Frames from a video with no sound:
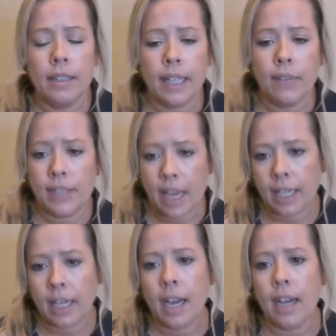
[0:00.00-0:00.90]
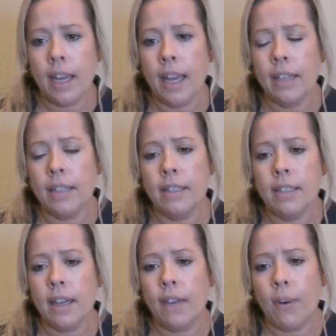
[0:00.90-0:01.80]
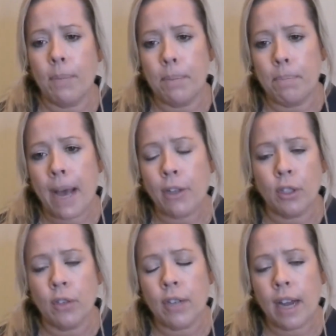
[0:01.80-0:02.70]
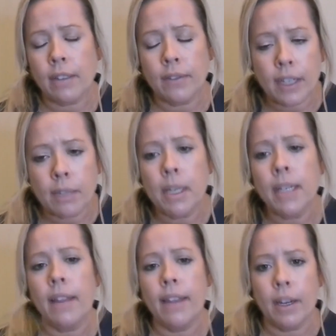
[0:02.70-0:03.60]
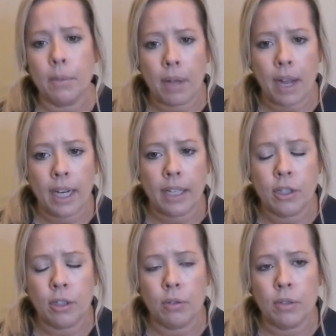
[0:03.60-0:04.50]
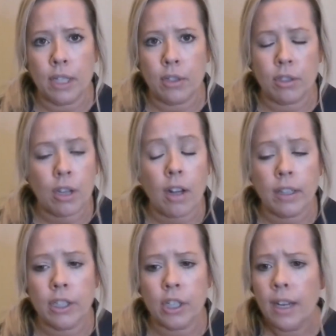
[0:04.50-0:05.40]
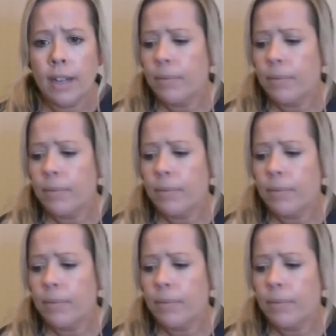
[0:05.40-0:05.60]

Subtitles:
leave Seneca and from the Bachelor of Child Development and then apply to Teachers College.